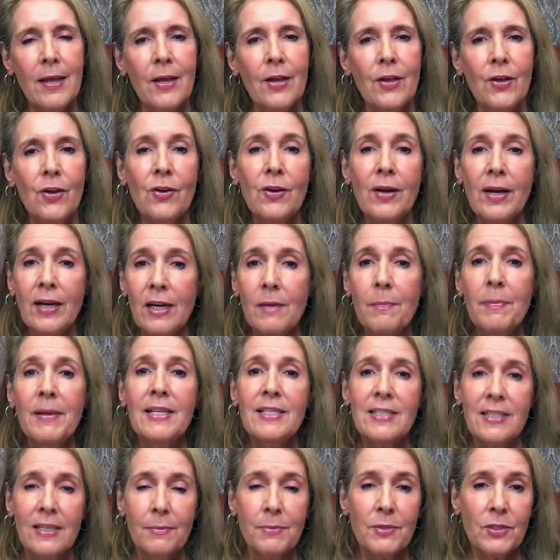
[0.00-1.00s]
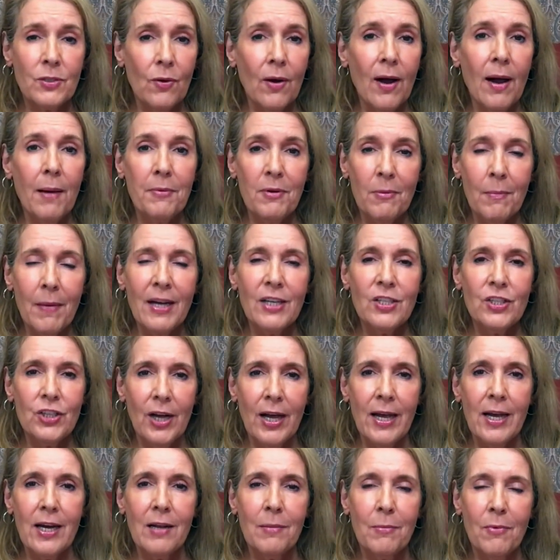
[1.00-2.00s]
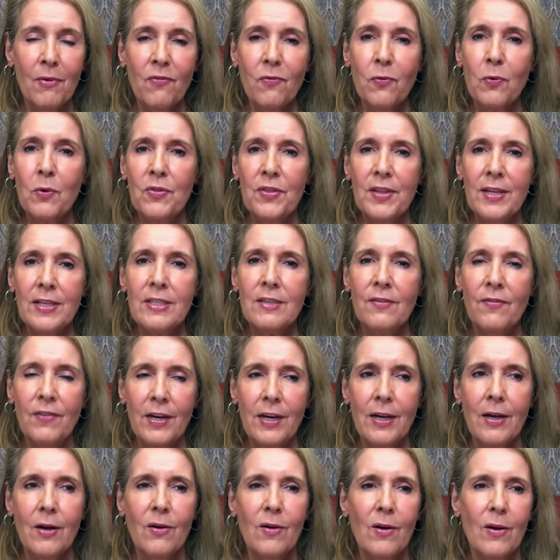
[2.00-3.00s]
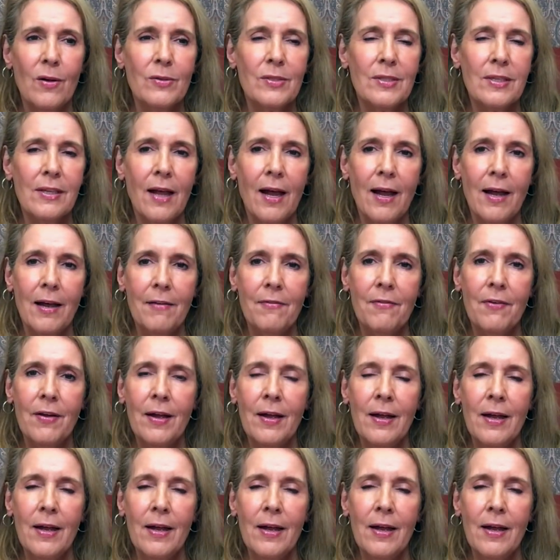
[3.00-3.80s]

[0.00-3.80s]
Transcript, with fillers: You need to be subscribed to my channel before this video goes live.